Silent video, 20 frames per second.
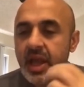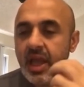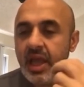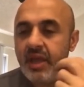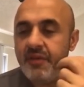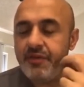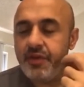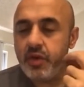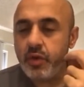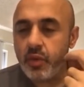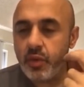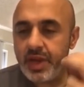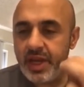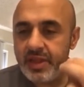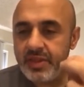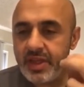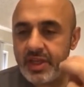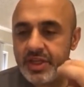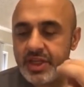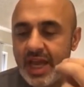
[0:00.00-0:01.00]
If you
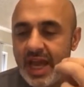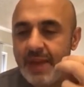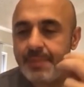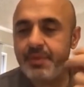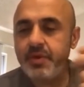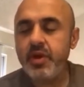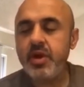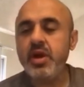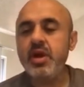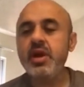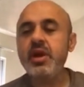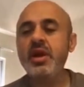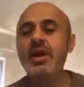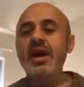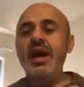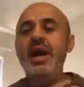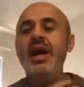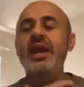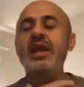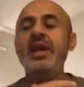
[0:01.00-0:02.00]
read the chapter,
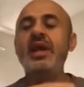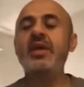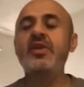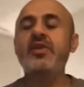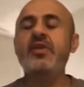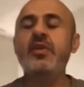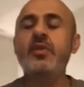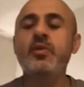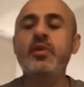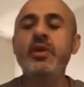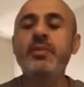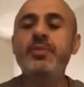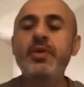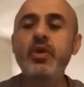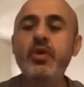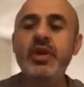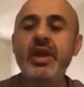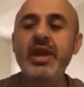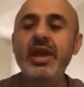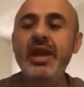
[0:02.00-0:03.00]
God is
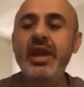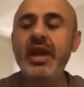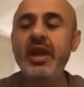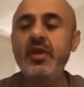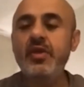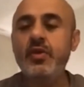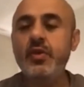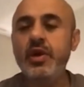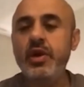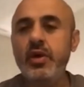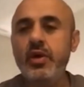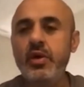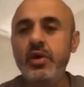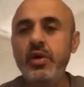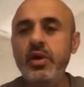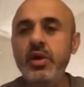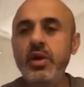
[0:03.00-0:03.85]
rebuking Israel,